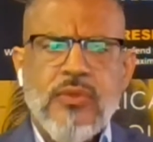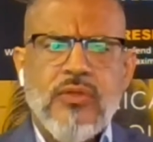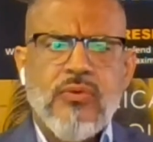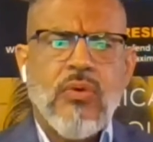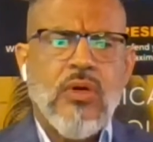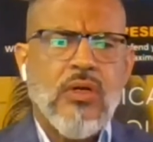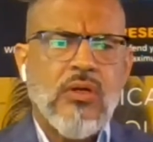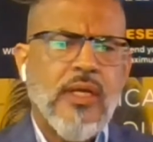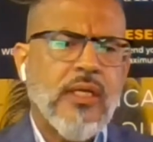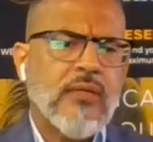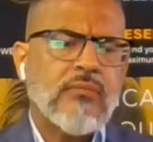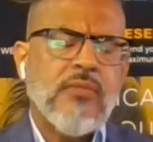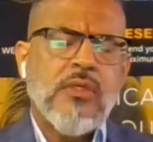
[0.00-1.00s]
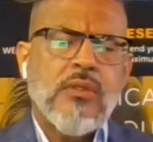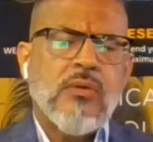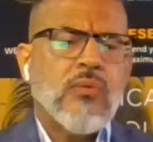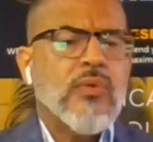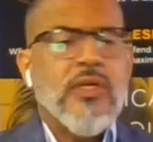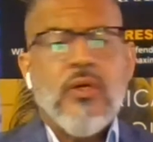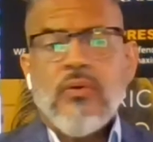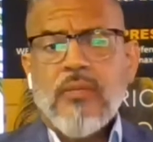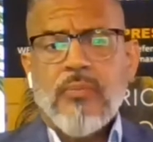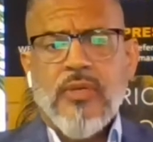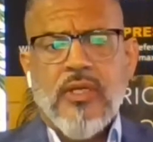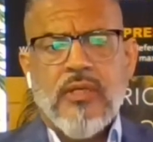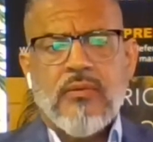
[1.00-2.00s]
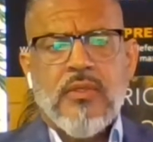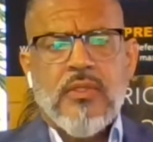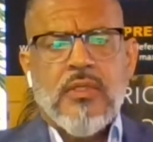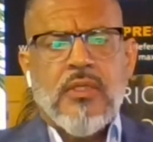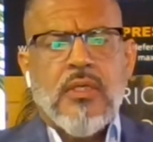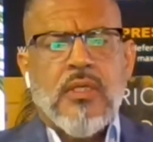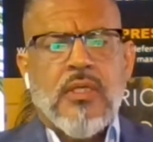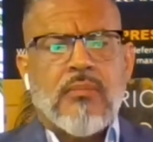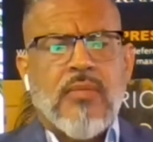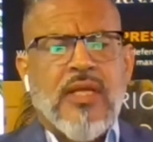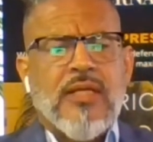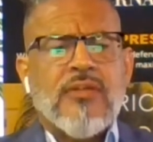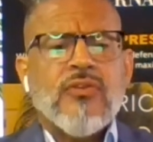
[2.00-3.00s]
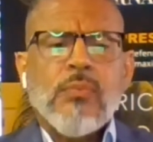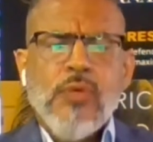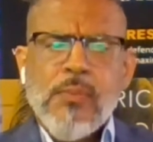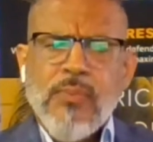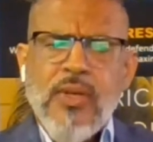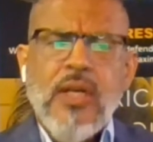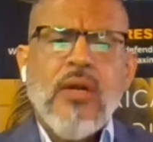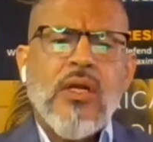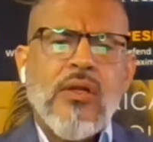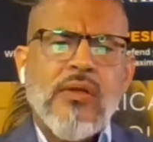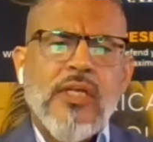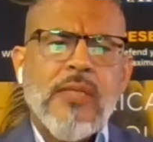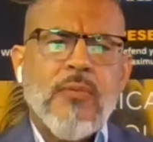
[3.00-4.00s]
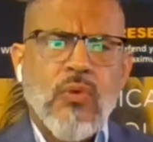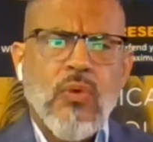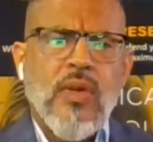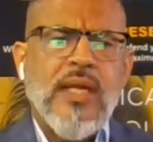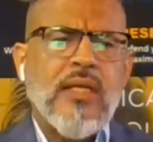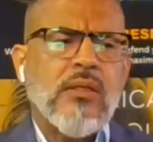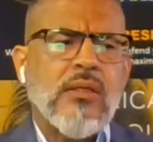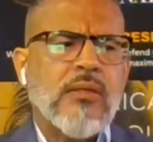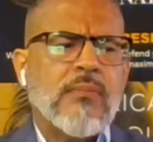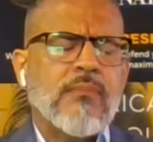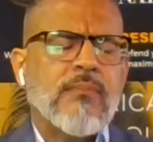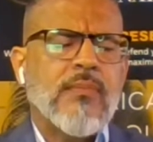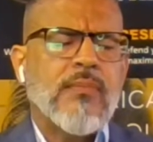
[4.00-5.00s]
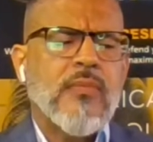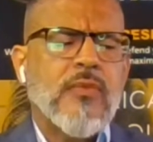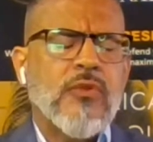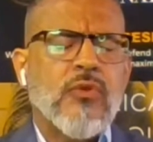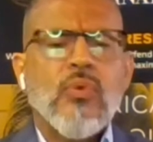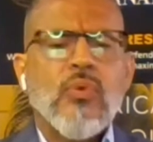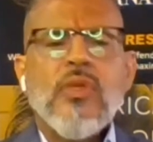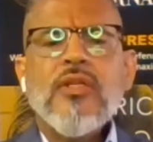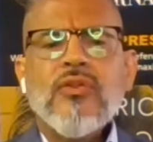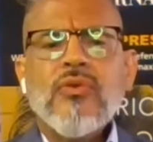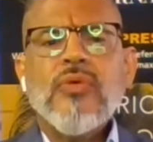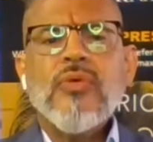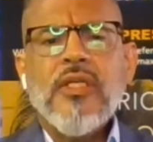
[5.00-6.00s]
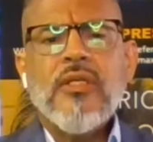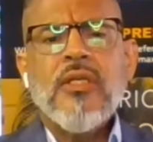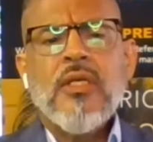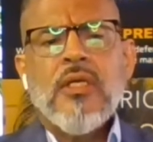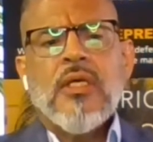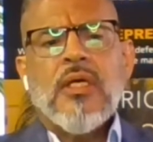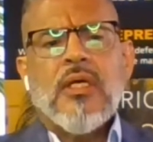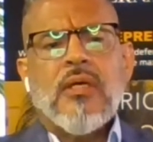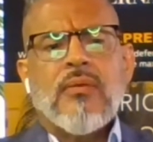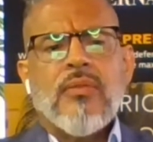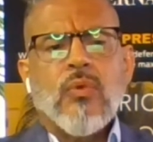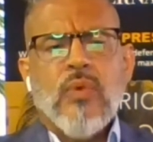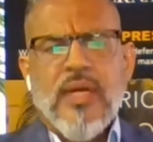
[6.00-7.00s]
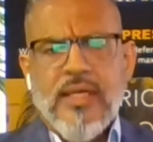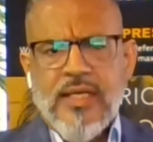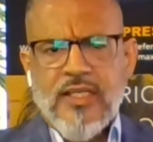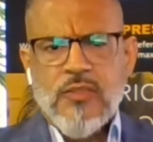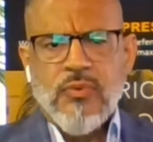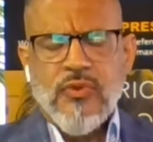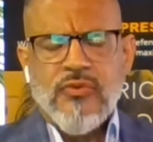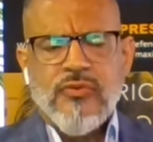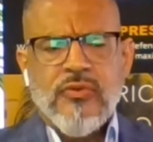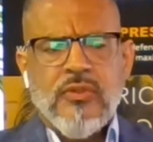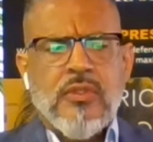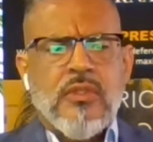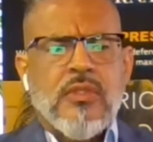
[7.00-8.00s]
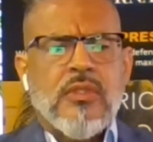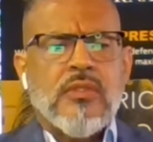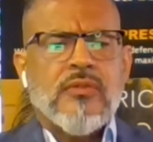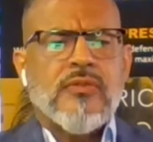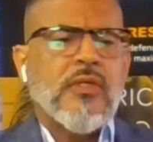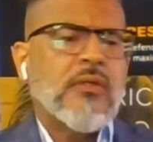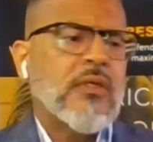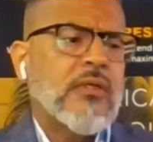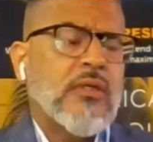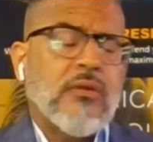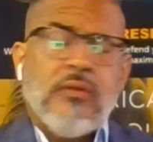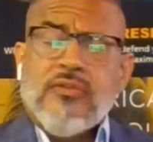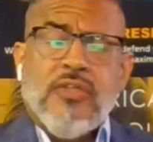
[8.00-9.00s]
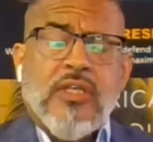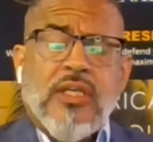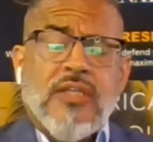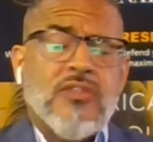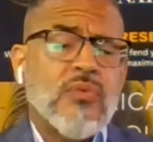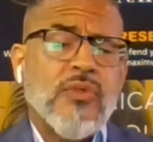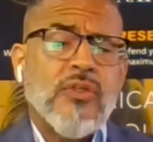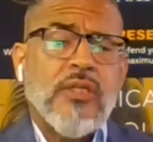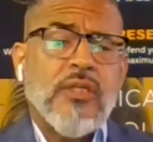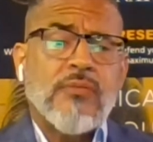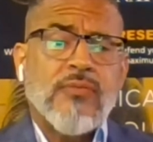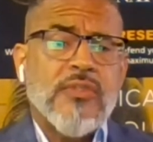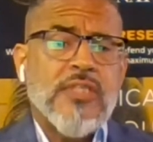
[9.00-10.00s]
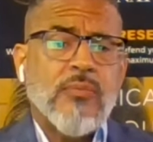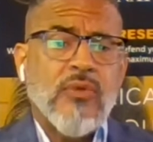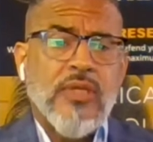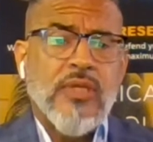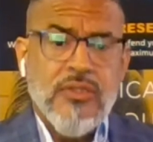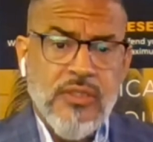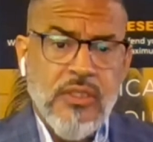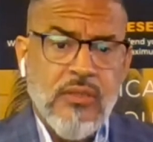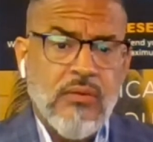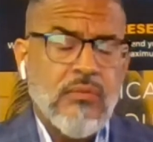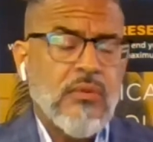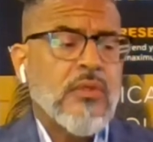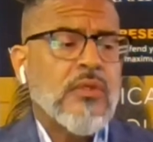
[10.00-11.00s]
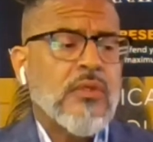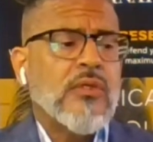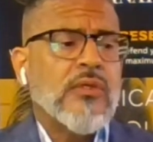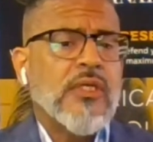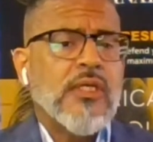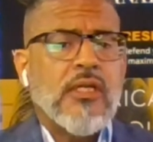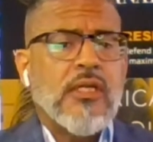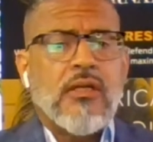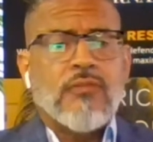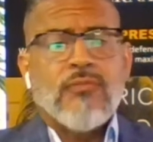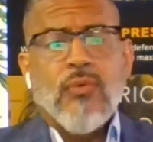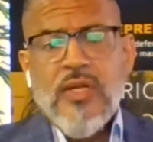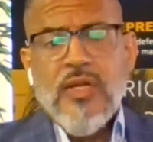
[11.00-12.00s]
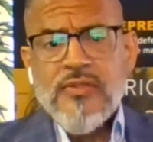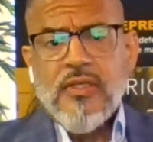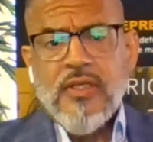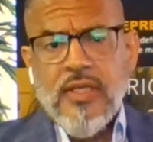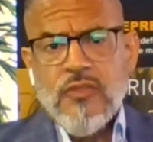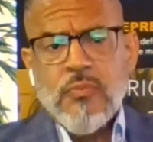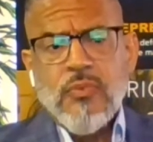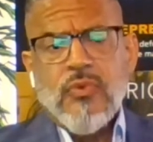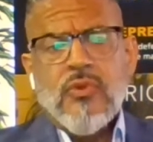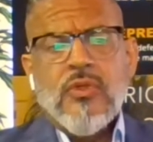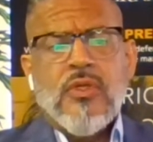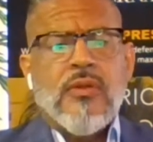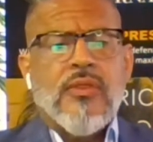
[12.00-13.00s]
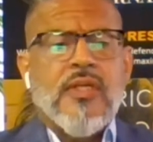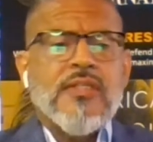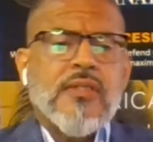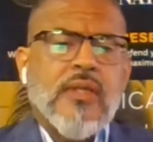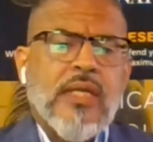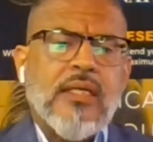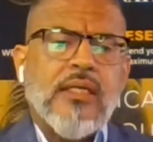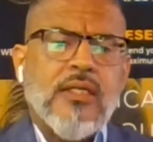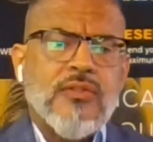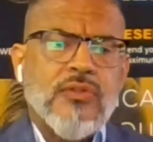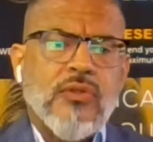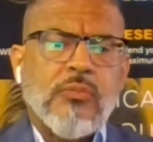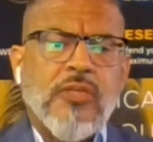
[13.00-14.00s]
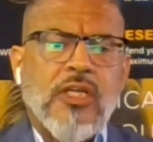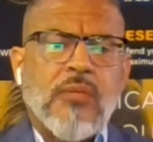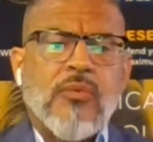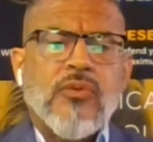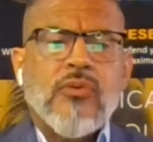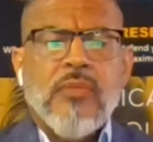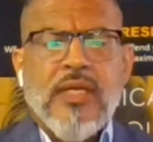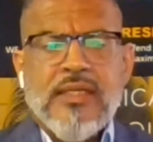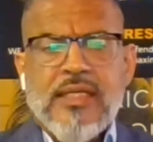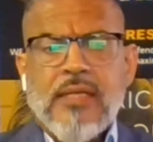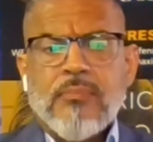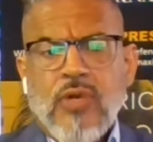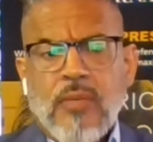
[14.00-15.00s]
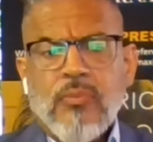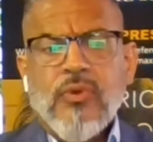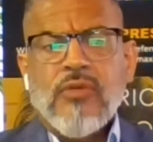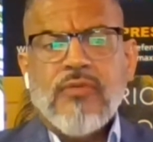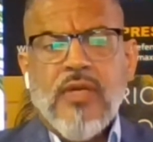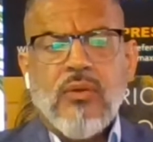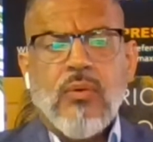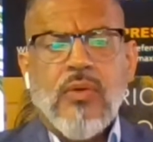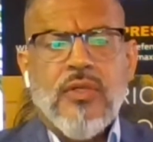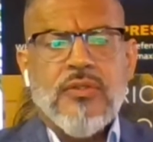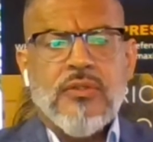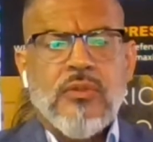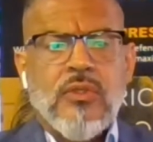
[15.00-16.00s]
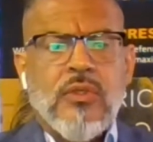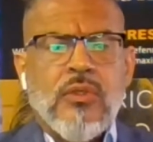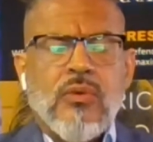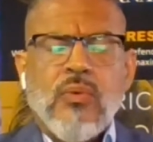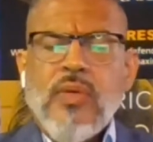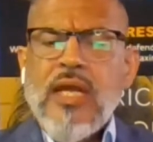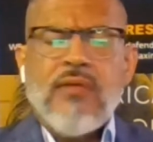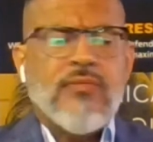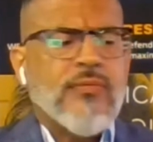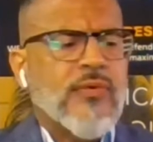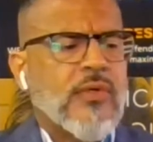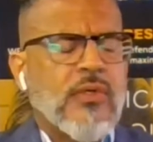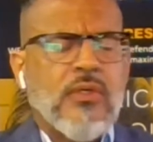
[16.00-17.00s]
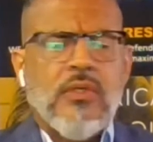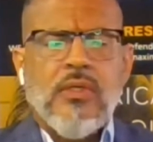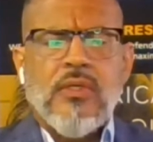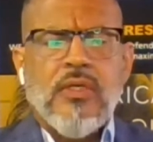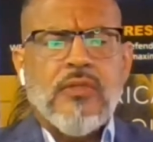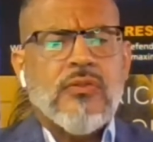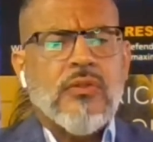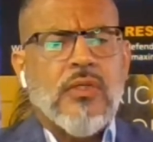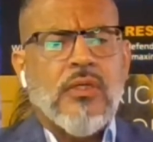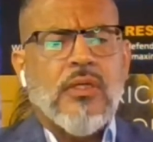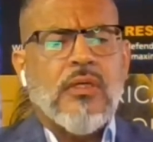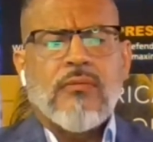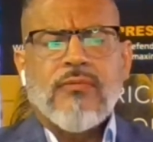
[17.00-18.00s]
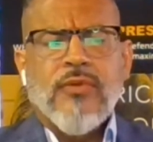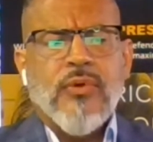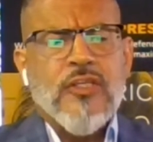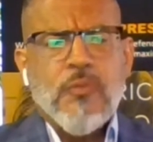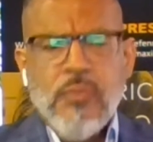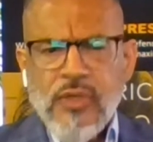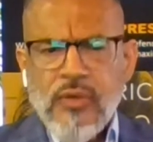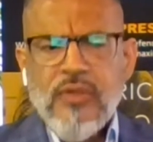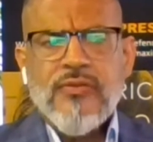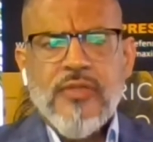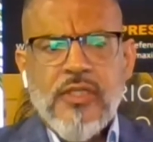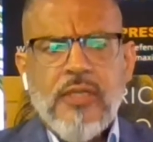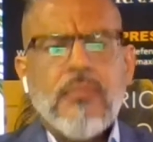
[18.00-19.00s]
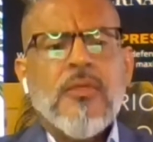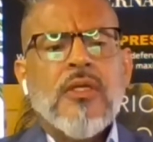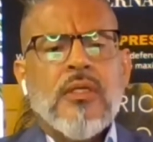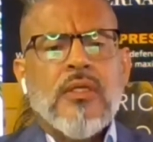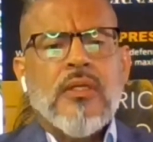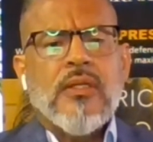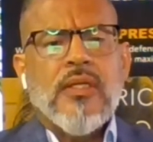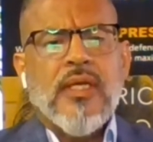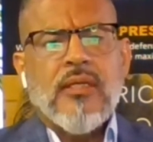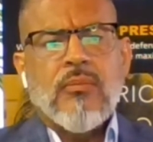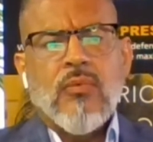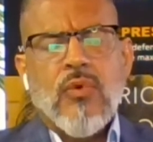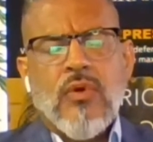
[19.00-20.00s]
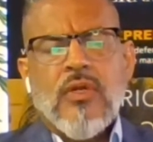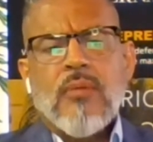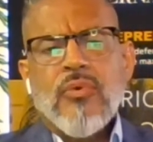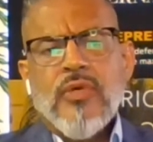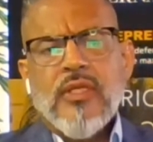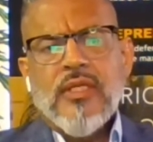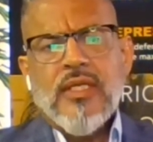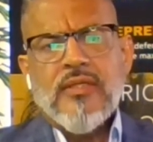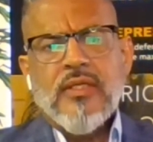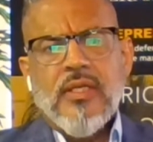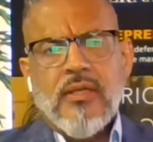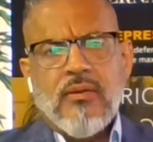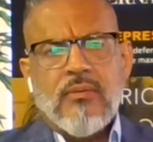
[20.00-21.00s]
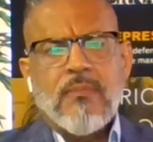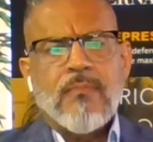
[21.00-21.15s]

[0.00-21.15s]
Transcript: to our client, we don't get paid. And to prepare a claim correctly, you really do need the right experts. And there's occasions where you need, for example, an engineer. You need a forensic expert, things of that nature, to be able to make that proper evaluation. We have a very experienced team that can work on putting that together.